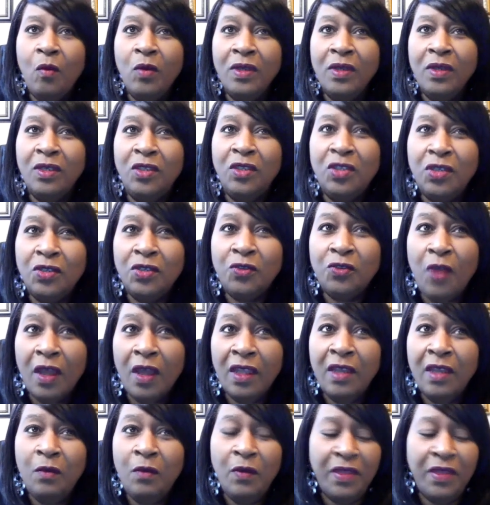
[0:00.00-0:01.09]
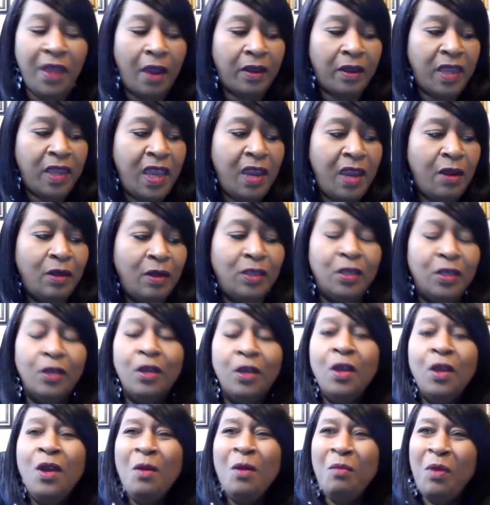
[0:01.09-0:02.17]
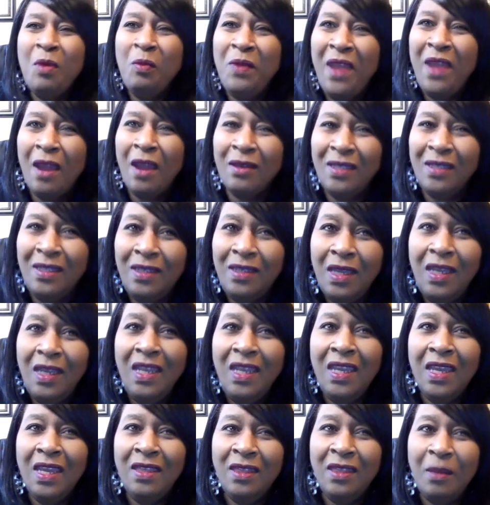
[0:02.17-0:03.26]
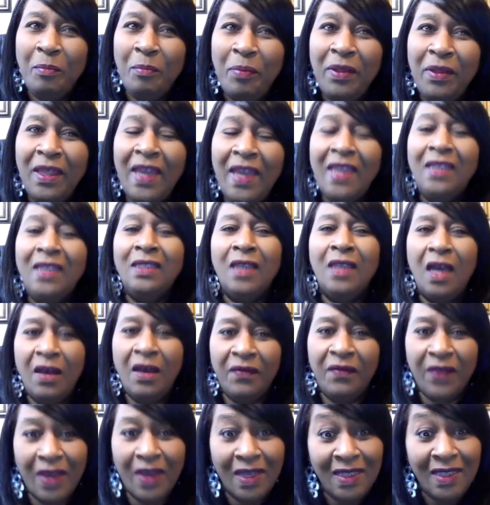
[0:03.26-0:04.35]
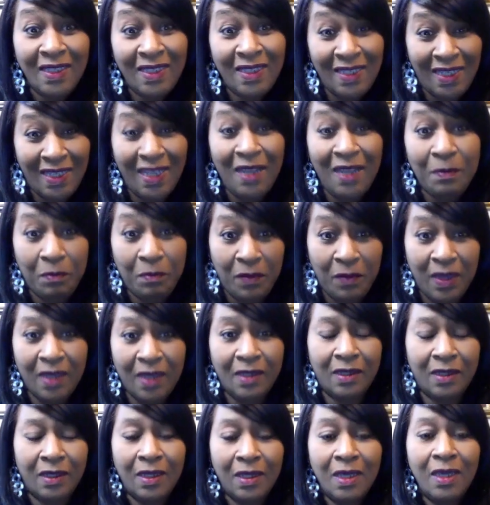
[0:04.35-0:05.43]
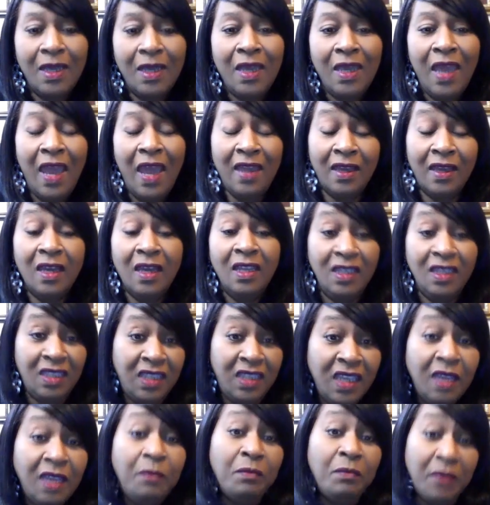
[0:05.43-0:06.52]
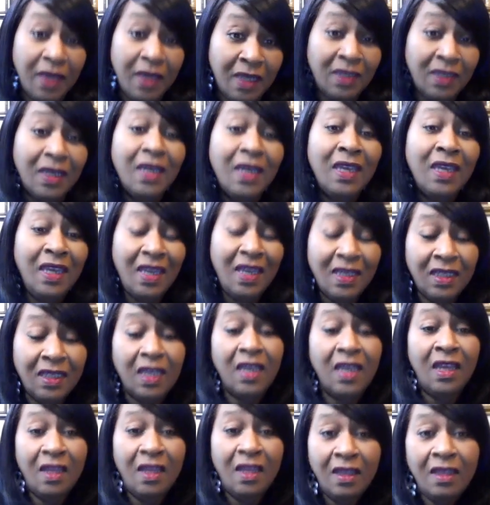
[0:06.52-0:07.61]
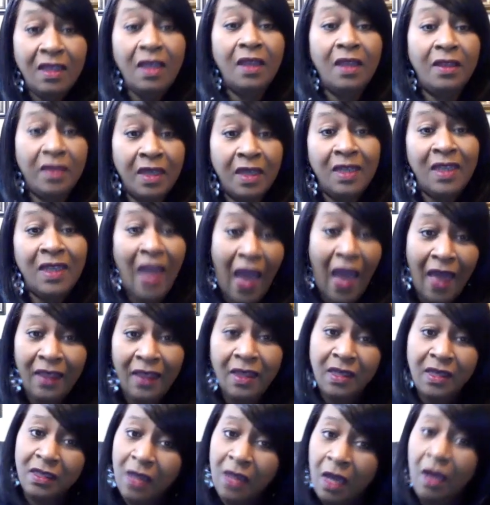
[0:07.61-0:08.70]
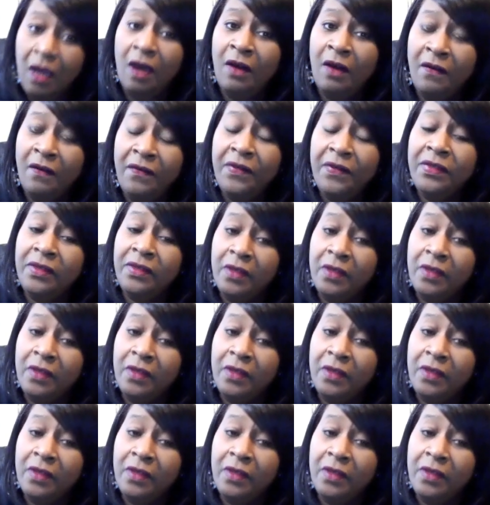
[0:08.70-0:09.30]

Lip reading: struggling with our character, but we are sitting in the place of contentment. And contentment is in the knowledge of